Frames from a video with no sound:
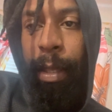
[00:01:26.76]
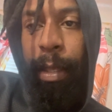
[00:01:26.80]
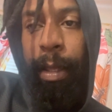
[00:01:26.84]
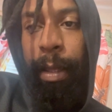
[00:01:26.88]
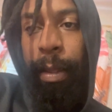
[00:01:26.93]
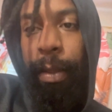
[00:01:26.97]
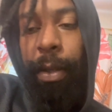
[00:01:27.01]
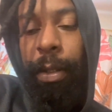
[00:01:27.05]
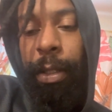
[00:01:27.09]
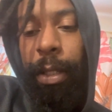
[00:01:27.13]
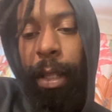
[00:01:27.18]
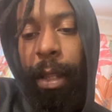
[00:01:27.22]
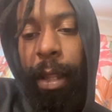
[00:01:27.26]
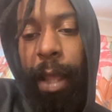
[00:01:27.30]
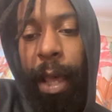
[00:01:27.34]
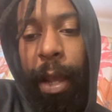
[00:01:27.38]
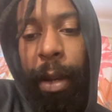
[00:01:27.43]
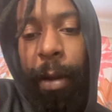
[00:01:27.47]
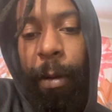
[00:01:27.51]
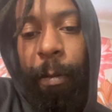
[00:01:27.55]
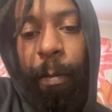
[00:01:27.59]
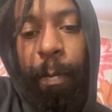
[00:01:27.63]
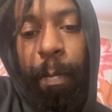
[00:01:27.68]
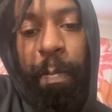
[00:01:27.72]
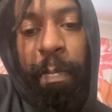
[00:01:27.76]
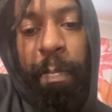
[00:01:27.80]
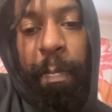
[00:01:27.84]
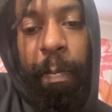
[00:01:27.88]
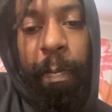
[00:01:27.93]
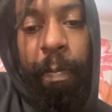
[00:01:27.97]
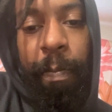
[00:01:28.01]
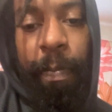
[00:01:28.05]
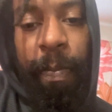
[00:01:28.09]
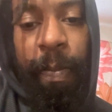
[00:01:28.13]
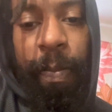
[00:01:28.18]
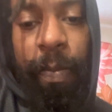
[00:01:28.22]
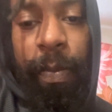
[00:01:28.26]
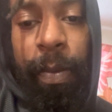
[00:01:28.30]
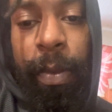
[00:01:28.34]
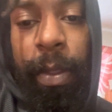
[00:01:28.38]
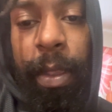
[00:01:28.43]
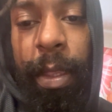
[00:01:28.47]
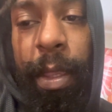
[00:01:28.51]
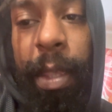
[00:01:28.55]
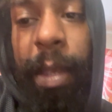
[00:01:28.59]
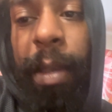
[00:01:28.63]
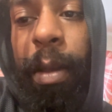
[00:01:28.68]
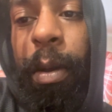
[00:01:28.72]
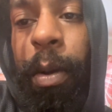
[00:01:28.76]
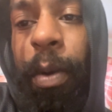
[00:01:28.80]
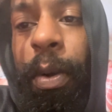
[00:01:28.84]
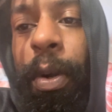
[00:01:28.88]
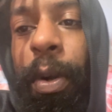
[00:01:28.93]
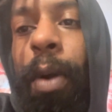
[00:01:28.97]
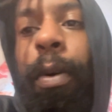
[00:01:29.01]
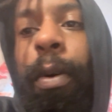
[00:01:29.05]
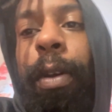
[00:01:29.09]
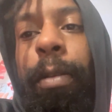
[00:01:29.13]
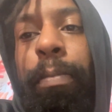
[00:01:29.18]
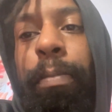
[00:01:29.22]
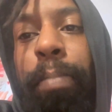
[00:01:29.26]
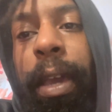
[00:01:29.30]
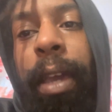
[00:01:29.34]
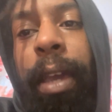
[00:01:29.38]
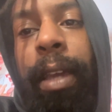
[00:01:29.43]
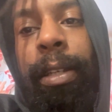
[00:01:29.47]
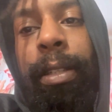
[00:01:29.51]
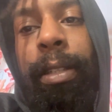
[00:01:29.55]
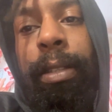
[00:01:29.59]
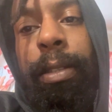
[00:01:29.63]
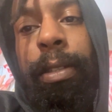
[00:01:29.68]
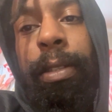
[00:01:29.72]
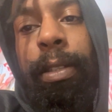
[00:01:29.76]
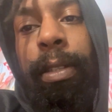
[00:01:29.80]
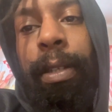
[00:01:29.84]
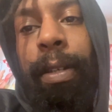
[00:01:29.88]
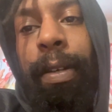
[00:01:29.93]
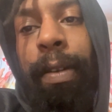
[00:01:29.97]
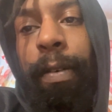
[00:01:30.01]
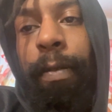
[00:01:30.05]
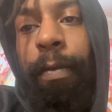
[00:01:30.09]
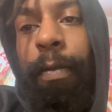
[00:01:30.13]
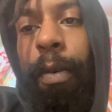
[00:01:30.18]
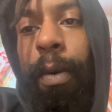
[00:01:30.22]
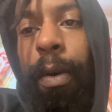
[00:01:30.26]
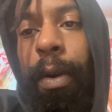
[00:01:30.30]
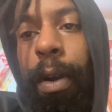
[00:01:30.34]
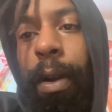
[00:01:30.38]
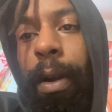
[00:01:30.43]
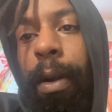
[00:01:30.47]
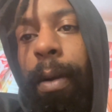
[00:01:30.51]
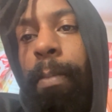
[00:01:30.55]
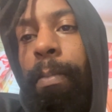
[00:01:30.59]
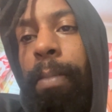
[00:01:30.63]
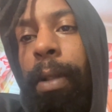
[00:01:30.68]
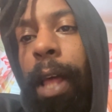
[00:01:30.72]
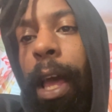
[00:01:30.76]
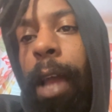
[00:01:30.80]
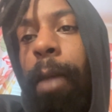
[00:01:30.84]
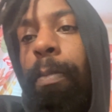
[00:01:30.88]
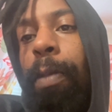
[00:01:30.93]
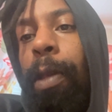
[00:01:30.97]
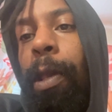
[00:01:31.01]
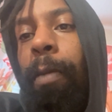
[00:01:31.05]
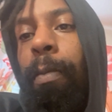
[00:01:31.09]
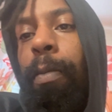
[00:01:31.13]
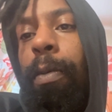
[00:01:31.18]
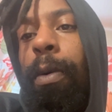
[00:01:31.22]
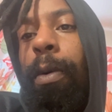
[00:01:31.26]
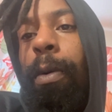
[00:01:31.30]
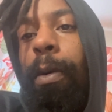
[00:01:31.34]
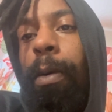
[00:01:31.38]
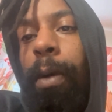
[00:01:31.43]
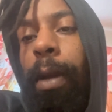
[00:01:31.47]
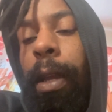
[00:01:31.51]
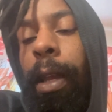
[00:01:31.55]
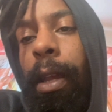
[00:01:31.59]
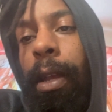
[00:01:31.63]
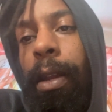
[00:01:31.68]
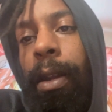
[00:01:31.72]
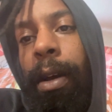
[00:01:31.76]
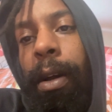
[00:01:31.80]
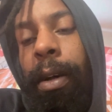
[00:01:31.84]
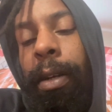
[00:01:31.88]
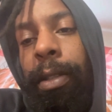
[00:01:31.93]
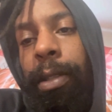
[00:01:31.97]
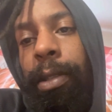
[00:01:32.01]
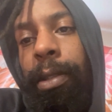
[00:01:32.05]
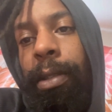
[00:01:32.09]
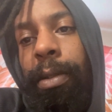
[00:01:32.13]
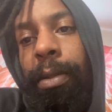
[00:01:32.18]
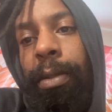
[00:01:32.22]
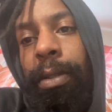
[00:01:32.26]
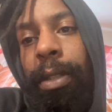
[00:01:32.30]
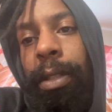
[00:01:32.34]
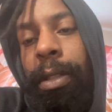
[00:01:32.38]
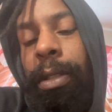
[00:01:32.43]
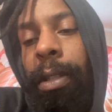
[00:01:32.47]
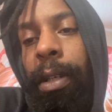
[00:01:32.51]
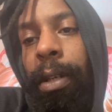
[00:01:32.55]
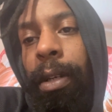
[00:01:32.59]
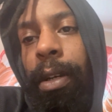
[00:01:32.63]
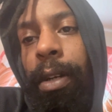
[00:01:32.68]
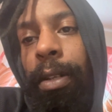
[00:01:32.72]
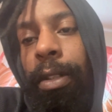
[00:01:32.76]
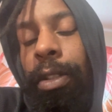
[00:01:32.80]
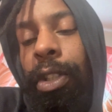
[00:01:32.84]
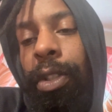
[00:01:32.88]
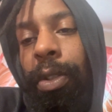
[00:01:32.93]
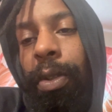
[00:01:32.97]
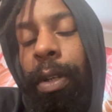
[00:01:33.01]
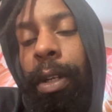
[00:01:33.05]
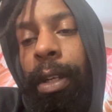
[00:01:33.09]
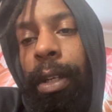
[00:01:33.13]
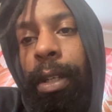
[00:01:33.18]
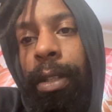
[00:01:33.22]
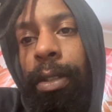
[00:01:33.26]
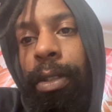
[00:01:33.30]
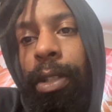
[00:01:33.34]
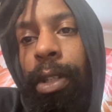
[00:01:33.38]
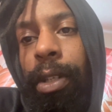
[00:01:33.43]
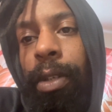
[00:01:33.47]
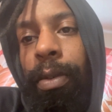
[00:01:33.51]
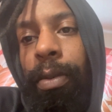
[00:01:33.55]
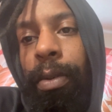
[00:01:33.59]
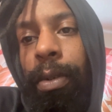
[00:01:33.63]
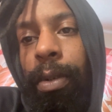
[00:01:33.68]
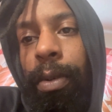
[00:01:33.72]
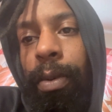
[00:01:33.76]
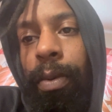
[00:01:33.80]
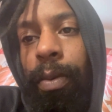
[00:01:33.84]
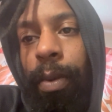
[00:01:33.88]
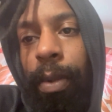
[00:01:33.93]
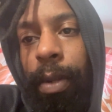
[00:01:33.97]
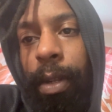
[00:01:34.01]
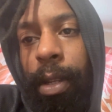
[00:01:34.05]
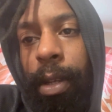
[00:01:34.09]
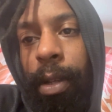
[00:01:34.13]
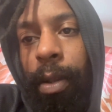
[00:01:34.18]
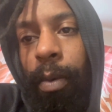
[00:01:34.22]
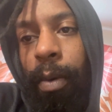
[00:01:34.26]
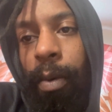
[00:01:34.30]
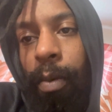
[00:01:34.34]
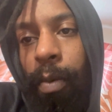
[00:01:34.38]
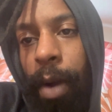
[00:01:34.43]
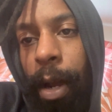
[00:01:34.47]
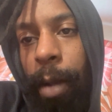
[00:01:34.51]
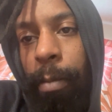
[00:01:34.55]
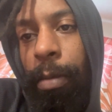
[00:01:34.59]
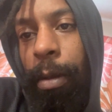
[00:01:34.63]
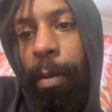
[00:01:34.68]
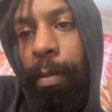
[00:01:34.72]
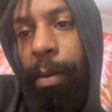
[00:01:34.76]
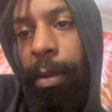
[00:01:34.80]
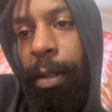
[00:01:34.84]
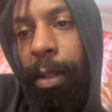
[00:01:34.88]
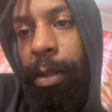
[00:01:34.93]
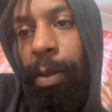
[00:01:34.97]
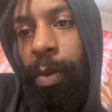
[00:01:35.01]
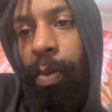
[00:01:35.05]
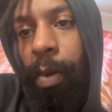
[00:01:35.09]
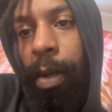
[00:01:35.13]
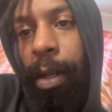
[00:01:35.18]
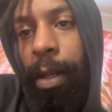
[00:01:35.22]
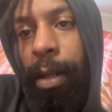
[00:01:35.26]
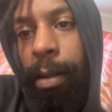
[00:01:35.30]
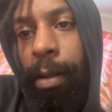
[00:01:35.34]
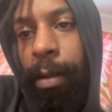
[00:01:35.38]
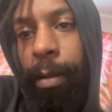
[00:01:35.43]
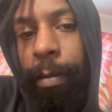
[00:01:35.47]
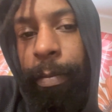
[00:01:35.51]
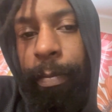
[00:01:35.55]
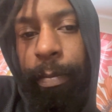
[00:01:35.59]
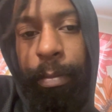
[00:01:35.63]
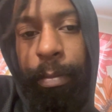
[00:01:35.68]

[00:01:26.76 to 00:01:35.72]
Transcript: there's a lot of growing pains for Black people and also just the country in general, with dealing with white people as well,